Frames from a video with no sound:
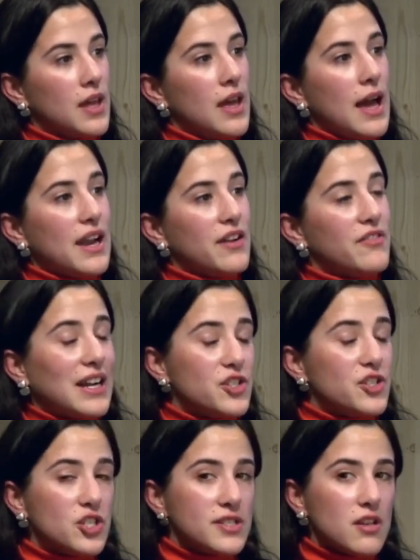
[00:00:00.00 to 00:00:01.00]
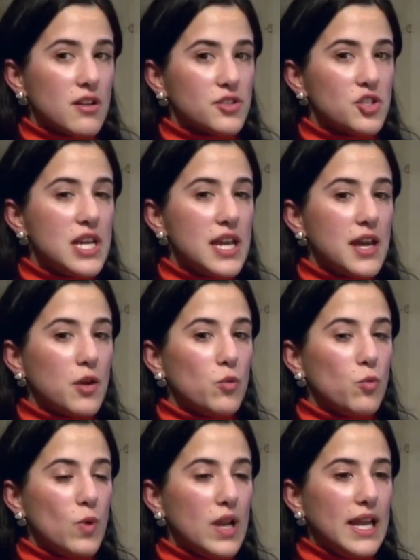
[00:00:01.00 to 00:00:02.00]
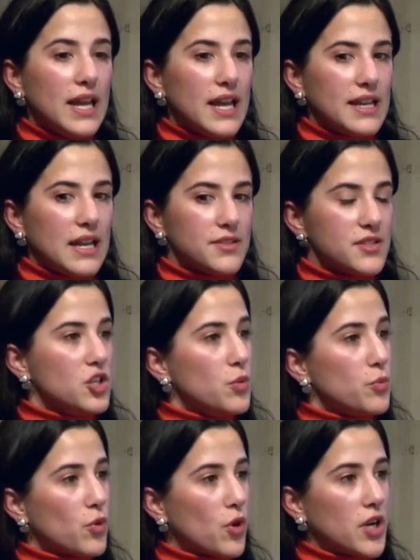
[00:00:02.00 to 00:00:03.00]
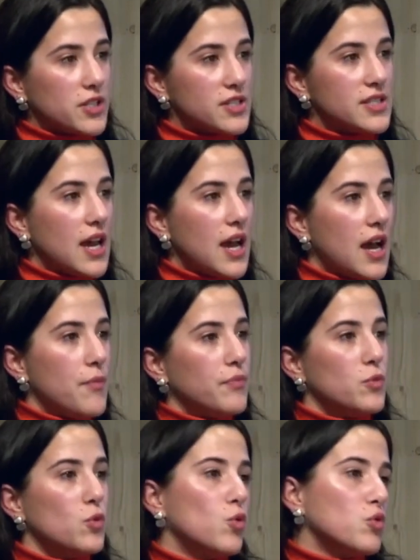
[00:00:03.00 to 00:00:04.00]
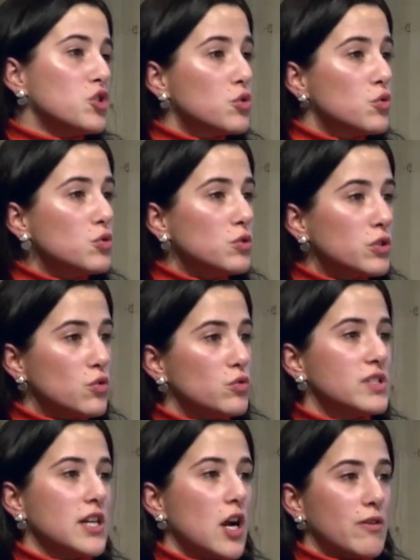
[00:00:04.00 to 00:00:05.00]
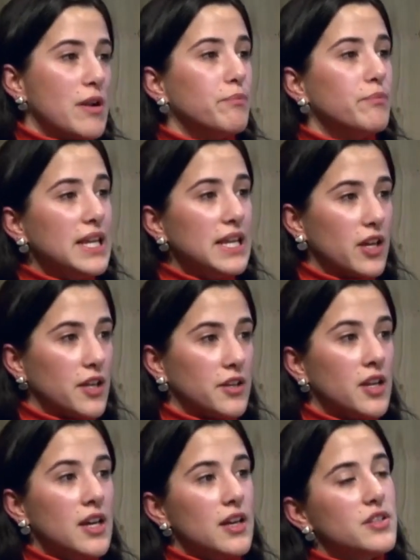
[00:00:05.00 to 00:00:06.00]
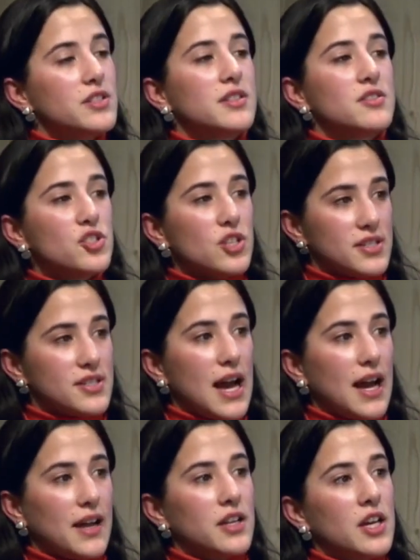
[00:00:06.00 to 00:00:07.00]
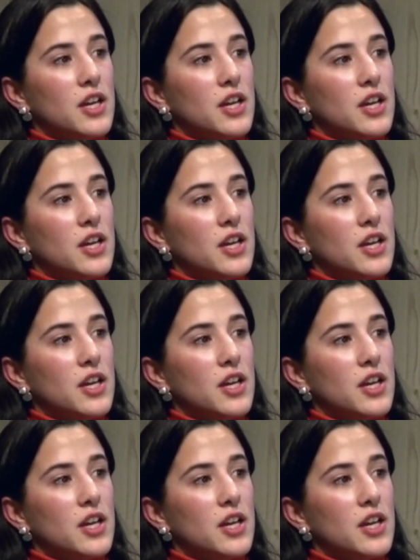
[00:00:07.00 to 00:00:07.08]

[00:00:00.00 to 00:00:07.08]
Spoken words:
And in fact, just last year, we announced a new product or tool called TRM Beacon that does just that.